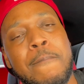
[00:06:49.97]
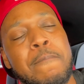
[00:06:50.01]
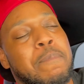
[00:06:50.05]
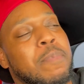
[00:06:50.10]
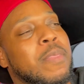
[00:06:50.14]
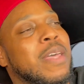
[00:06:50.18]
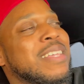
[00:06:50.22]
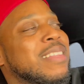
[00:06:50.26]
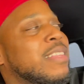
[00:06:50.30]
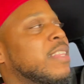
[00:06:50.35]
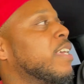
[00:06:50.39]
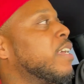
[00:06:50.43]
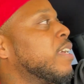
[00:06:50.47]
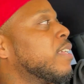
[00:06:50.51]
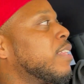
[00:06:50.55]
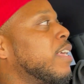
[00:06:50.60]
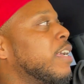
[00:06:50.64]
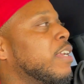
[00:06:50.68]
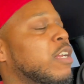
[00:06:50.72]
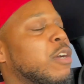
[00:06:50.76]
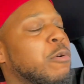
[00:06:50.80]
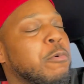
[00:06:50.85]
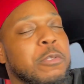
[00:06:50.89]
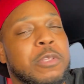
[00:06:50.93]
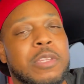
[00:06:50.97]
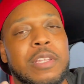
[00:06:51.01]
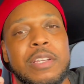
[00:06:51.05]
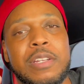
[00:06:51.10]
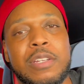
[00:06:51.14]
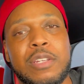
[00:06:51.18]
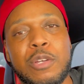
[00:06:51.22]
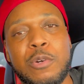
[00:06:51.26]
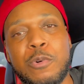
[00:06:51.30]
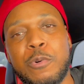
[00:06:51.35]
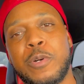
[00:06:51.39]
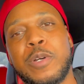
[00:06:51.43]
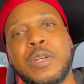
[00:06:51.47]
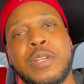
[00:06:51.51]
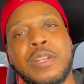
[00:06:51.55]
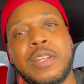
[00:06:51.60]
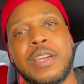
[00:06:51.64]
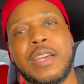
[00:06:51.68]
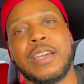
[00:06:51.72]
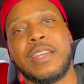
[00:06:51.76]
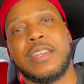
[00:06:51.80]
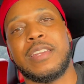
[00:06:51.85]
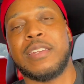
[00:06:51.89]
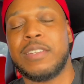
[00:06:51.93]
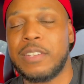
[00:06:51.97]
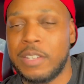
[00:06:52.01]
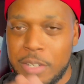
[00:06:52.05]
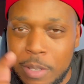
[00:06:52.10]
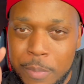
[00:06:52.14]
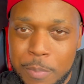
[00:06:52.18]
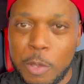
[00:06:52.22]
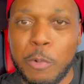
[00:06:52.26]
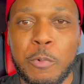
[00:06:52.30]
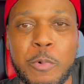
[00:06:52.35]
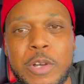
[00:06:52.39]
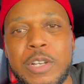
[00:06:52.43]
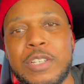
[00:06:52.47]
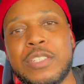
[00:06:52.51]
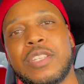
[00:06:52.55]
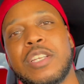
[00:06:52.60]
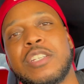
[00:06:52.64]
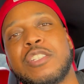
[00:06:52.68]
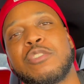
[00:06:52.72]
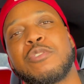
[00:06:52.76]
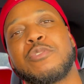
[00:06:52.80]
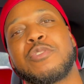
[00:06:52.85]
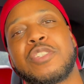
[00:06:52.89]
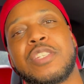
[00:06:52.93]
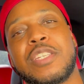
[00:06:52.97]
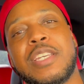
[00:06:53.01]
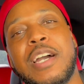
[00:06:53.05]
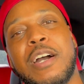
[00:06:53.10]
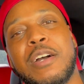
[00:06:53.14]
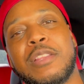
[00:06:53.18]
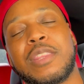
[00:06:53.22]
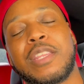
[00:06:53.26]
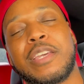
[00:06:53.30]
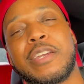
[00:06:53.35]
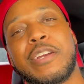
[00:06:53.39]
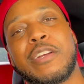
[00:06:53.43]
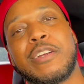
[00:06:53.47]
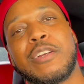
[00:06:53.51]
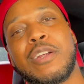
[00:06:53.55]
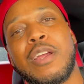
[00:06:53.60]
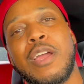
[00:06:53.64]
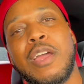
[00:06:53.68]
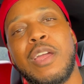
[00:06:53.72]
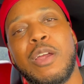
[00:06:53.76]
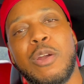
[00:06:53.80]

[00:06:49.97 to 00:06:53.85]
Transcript: they think they know what they doing, and them the ones that you see out there